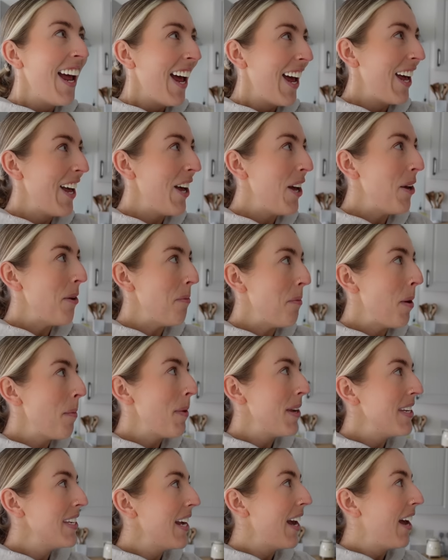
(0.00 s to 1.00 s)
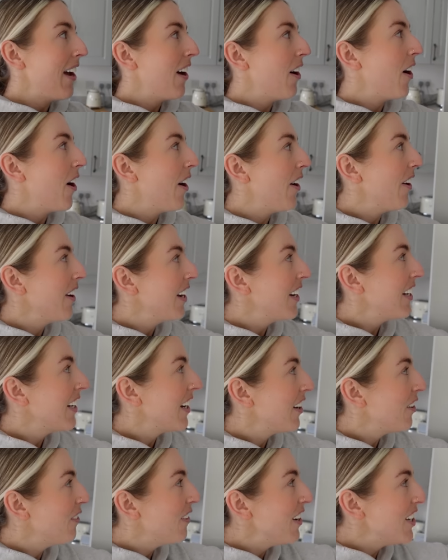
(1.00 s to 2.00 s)
Um, but yeah, I
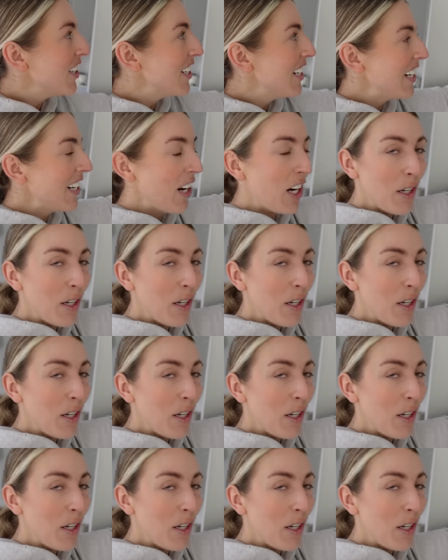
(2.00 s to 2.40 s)
originally,